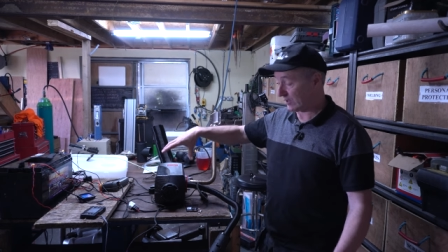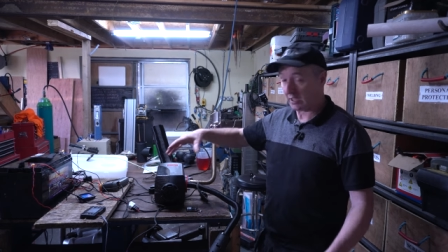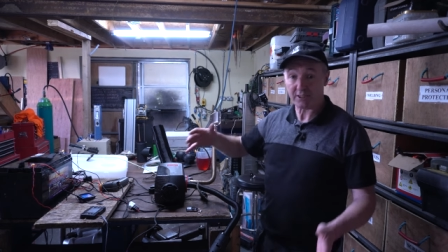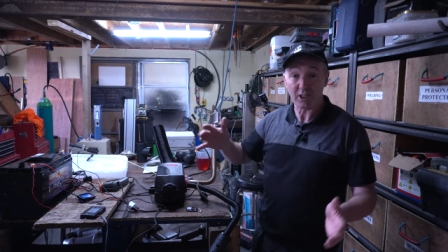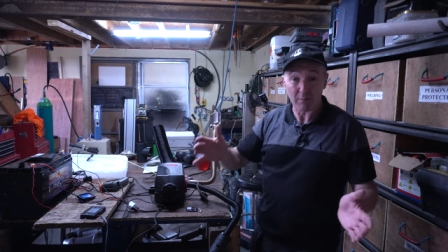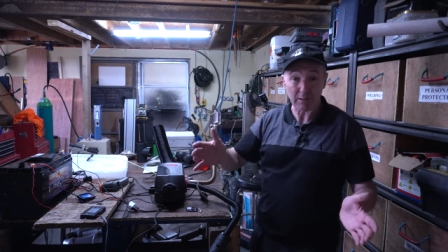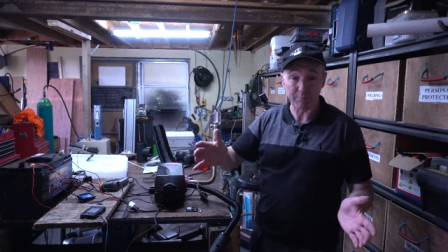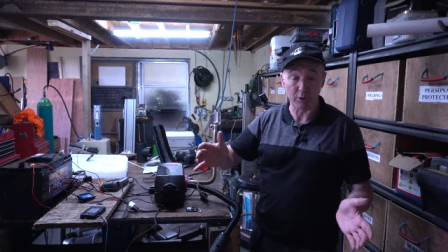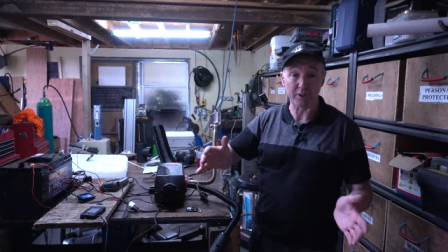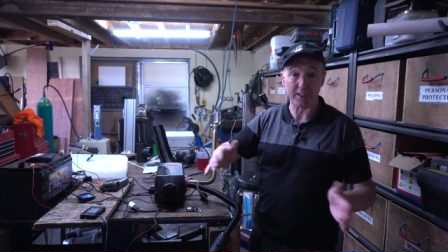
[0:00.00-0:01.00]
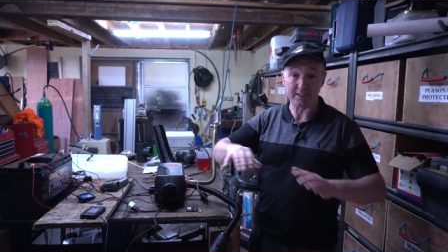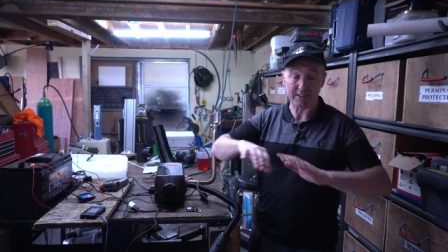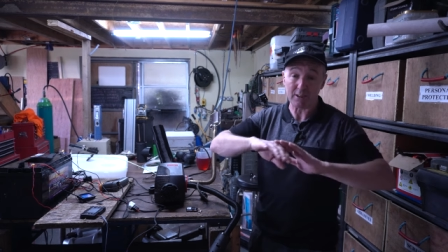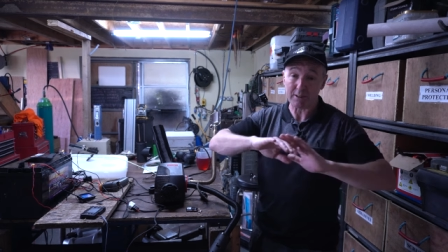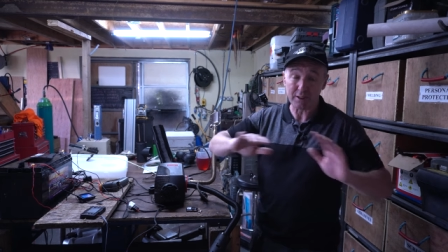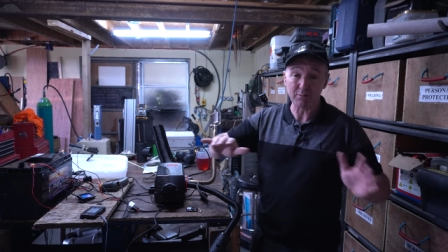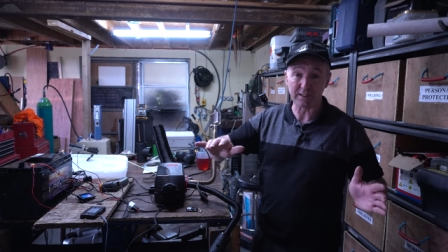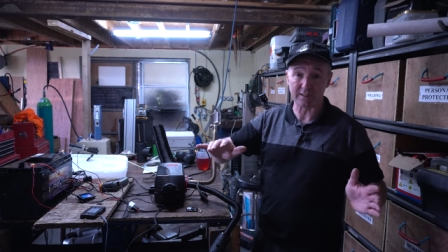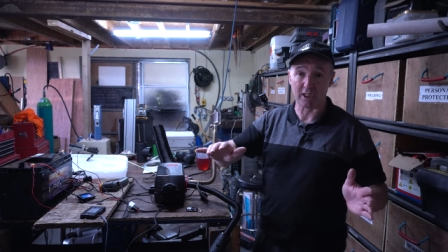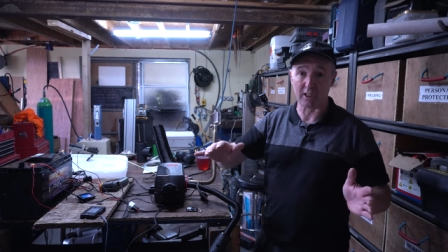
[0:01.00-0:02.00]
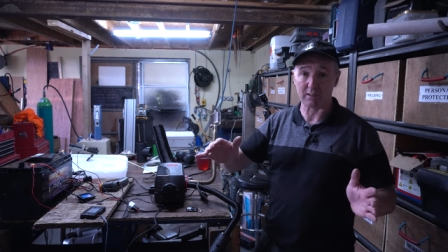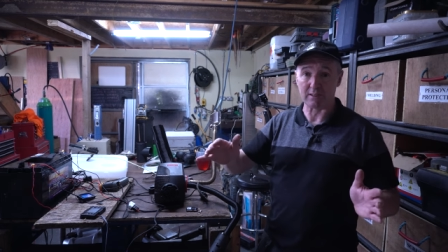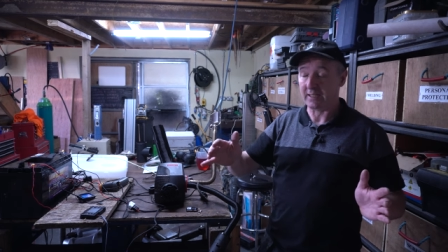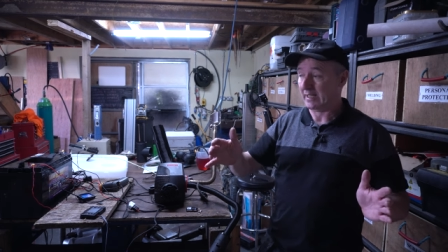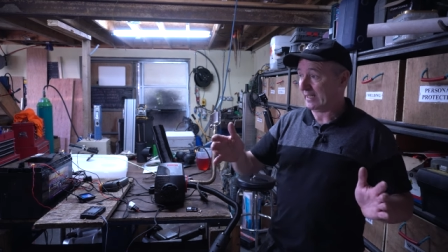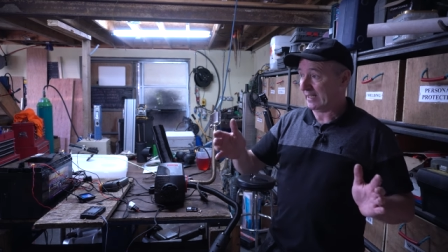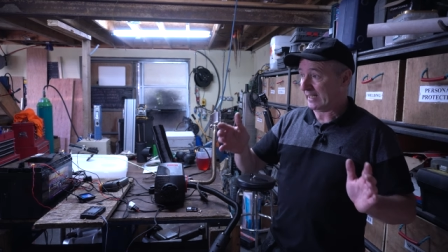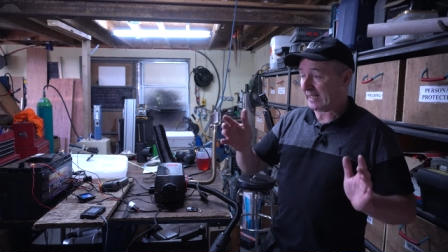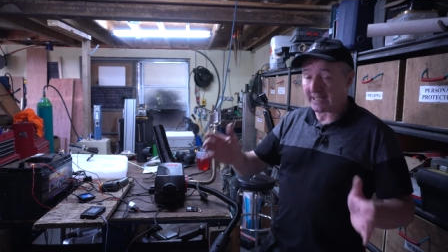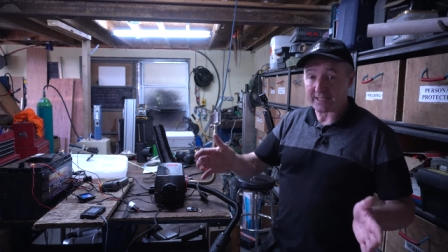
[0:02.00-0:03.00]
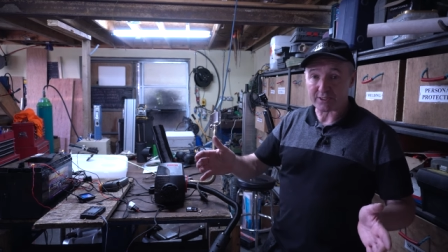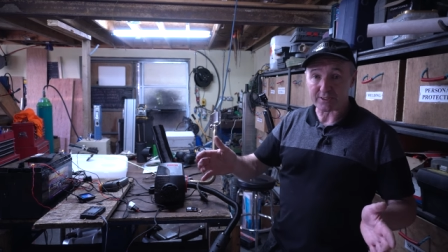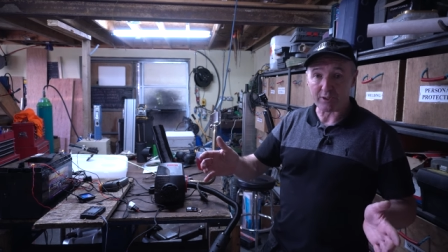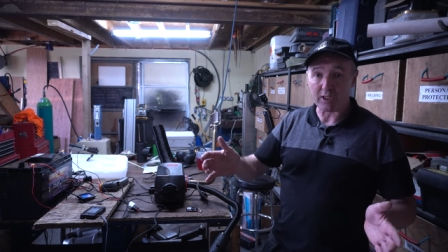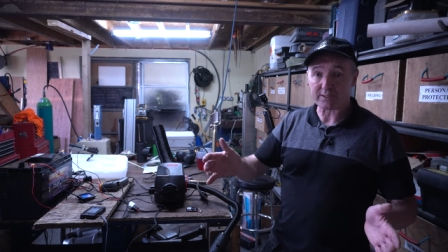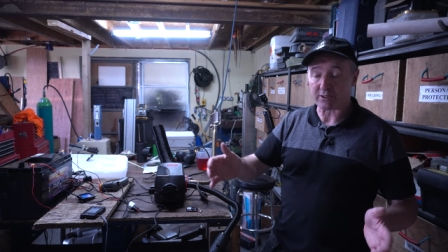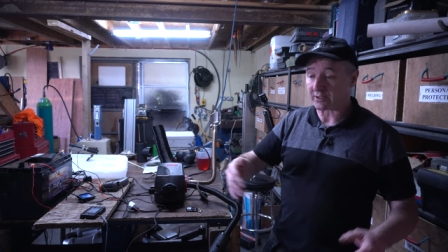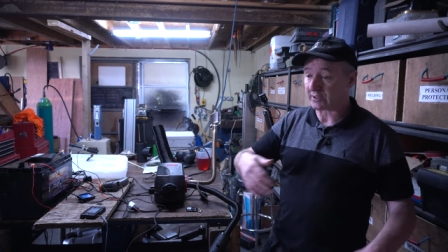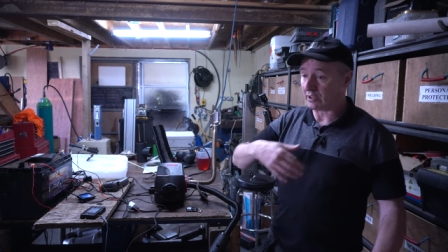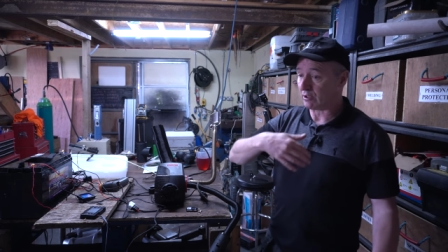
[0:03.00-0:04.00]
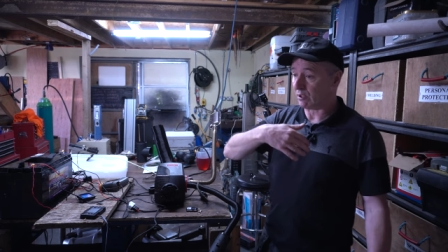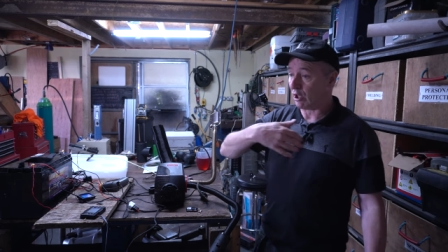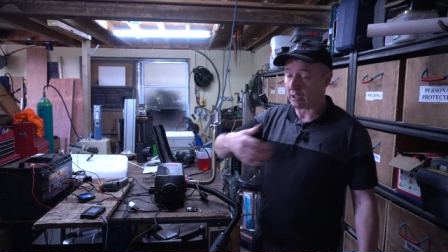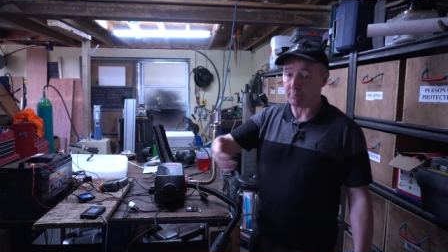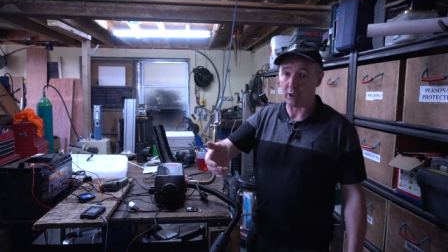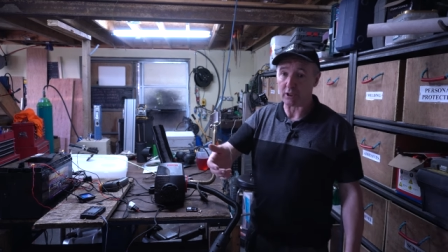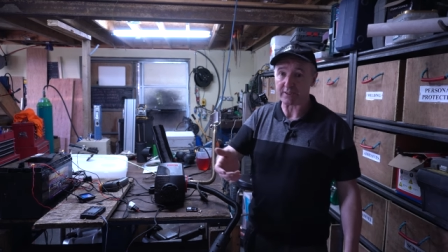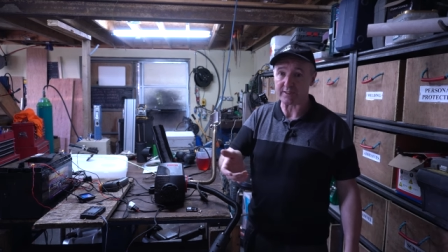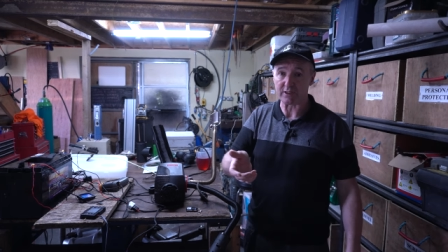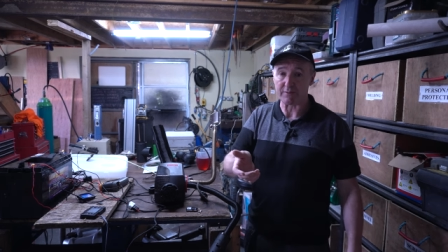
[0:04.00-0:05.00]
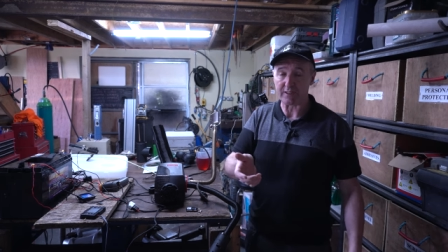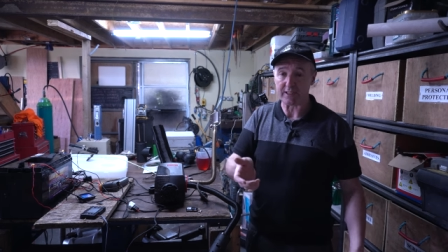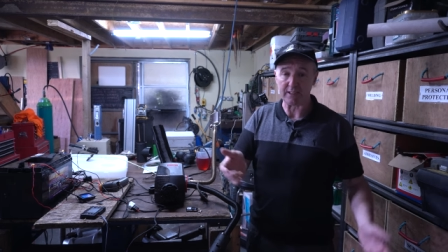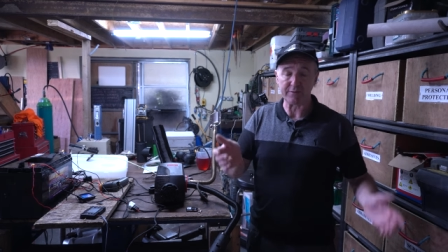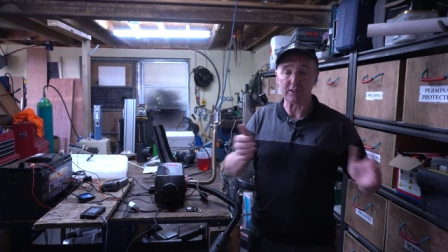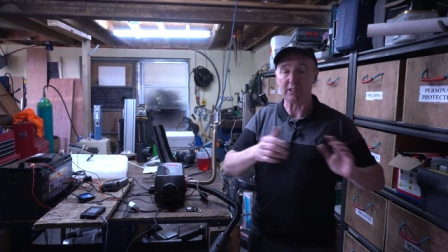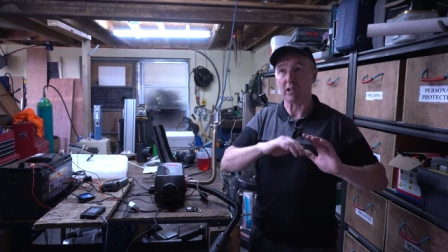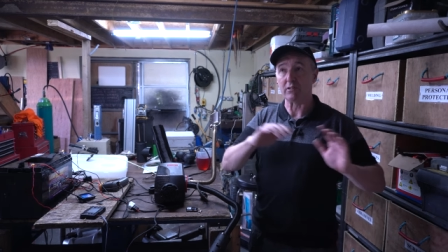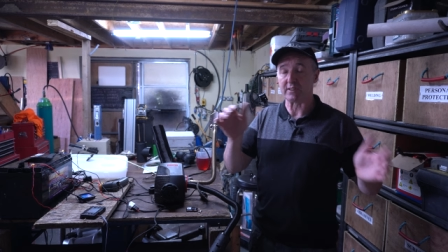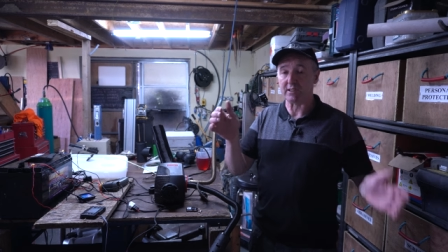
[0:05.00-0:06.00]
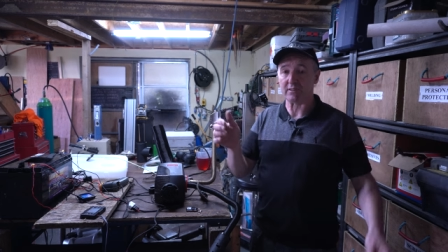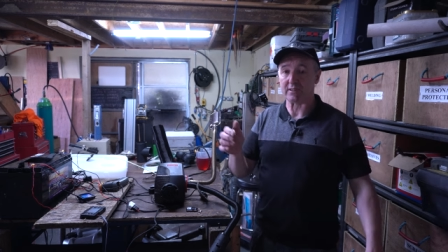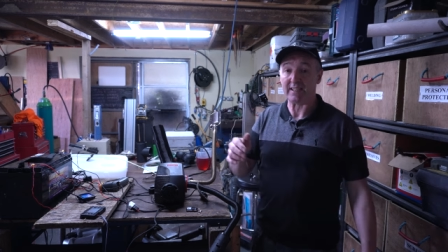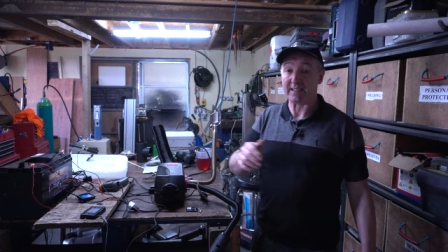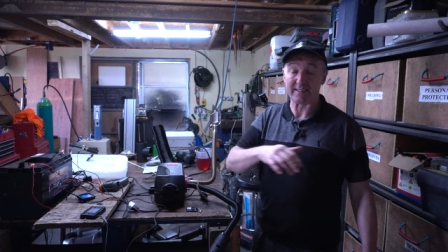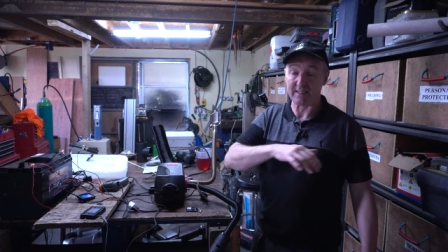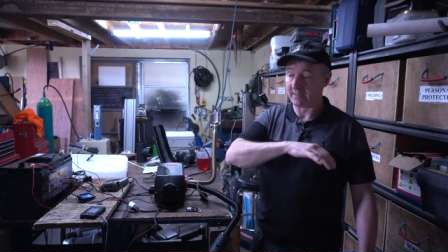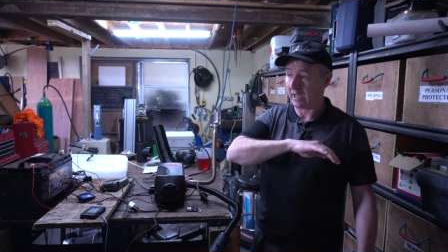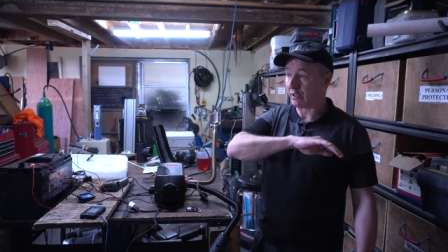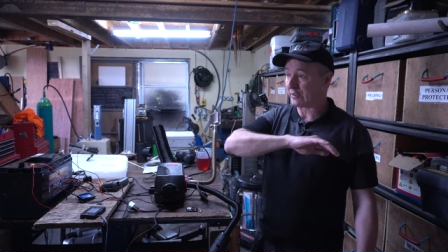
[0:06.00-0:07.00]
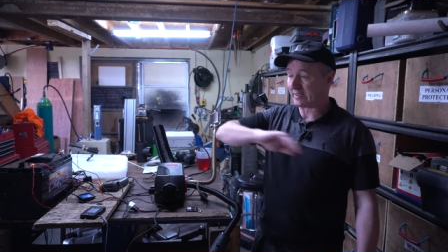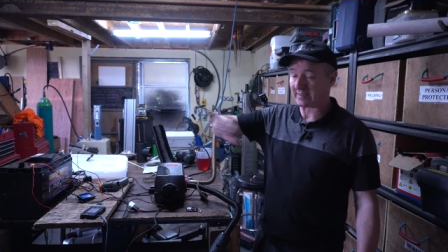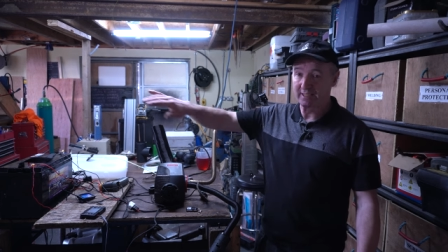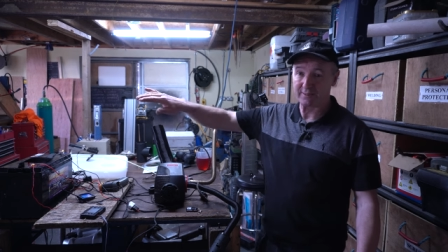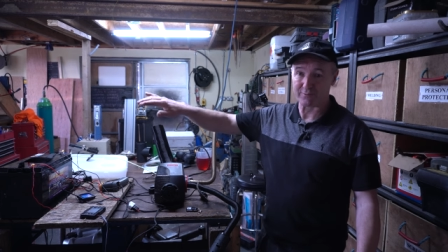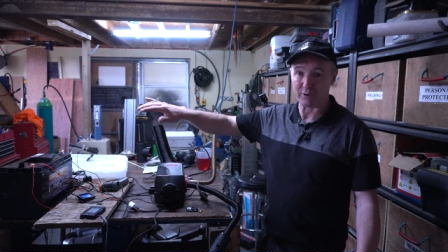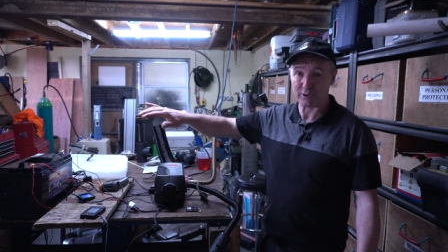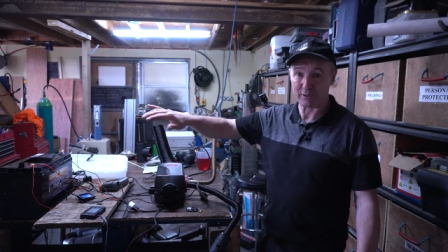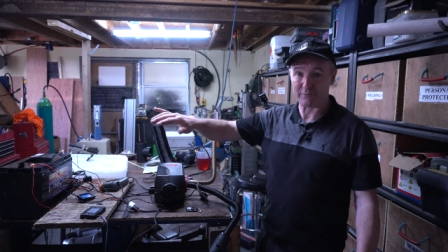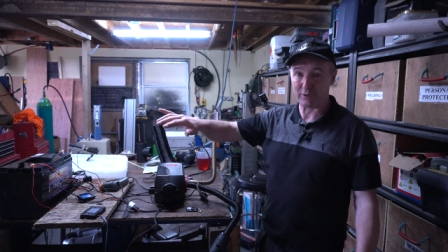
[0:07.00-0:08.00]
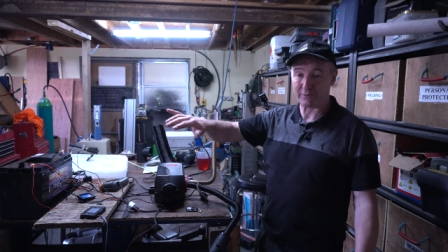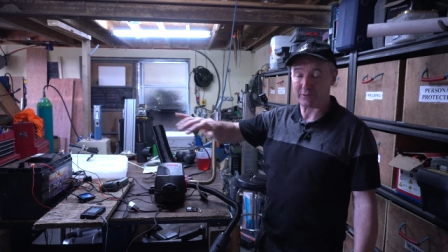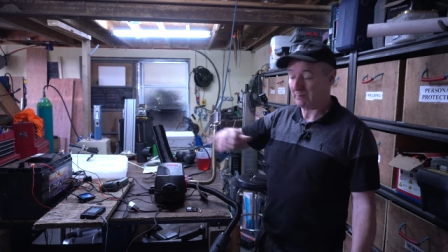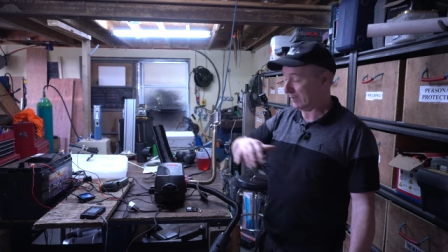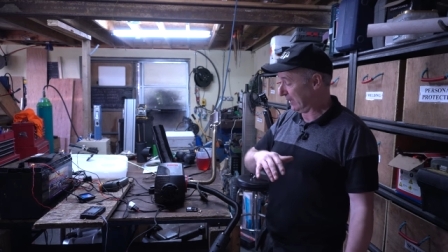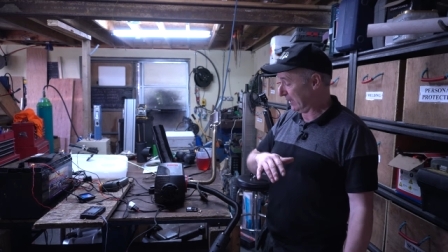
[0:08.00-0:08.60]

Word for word: Yeah, I normally put in, you know, I do install heaters of all sorts, you know, oil boilers and stuff like that. I've done loads and loads. It's housing estates full, full of them,